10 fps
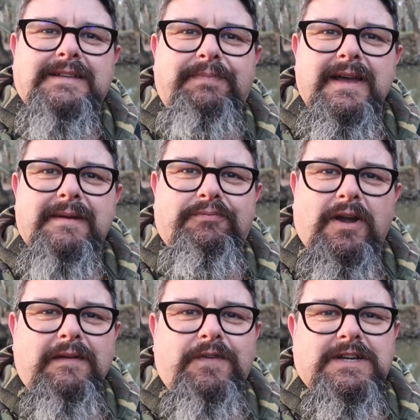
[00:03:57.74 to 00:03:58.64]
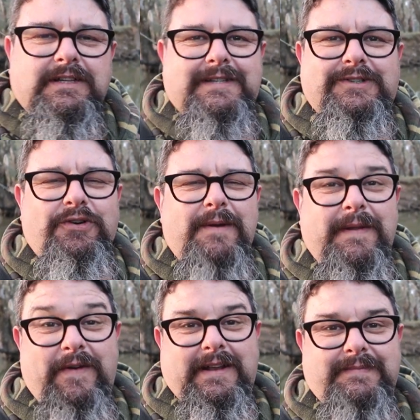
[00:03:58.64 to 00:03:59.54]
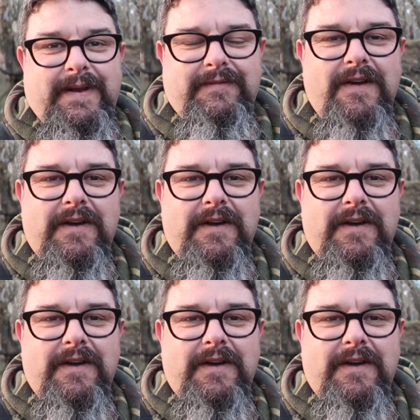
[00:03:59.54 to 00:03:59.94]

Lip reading: it's been a pretty fishless trip. In fact, it's been a